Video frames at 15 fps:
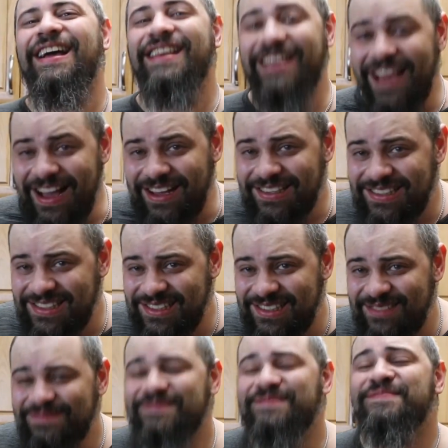of a Choco yeah,
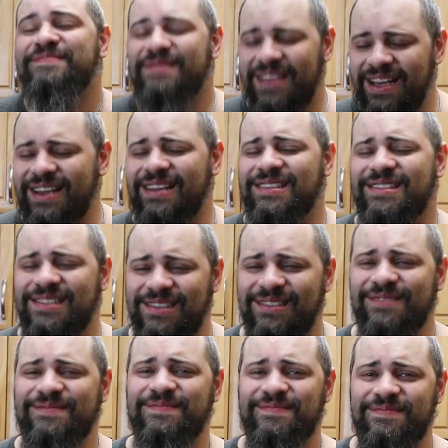Taco yeah. No, is yeah,
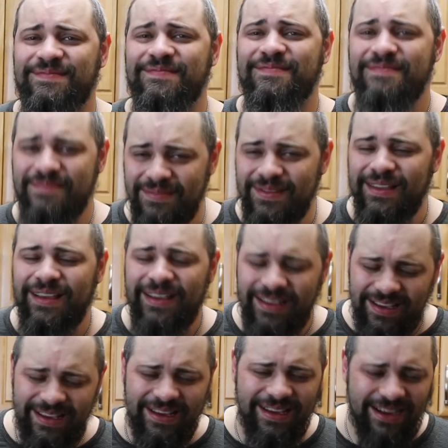exactly yeah, yeah. right. I,
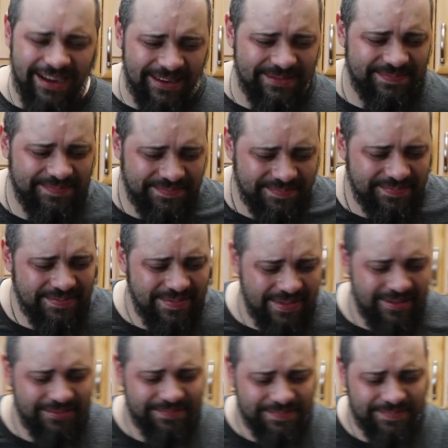I yeah. yeah, yeah,
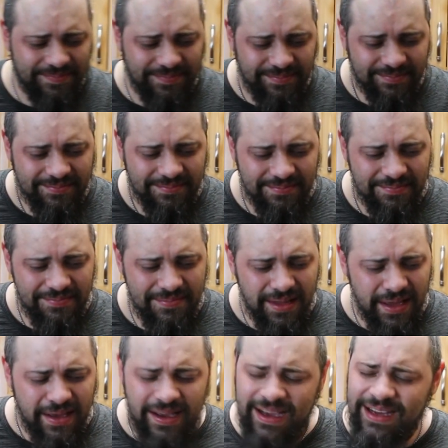yeah, yeah.
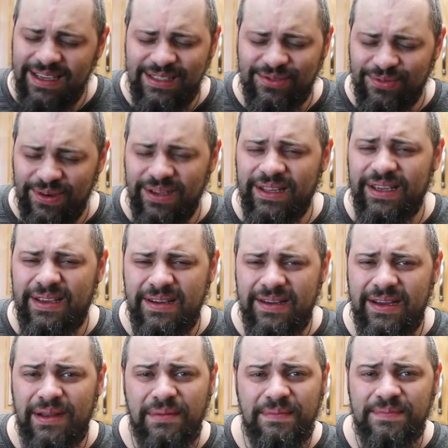And it's really
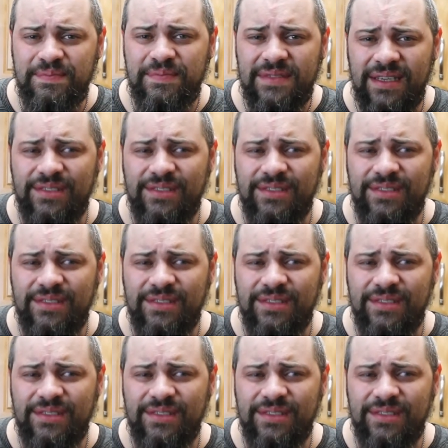good. Mm-hmm.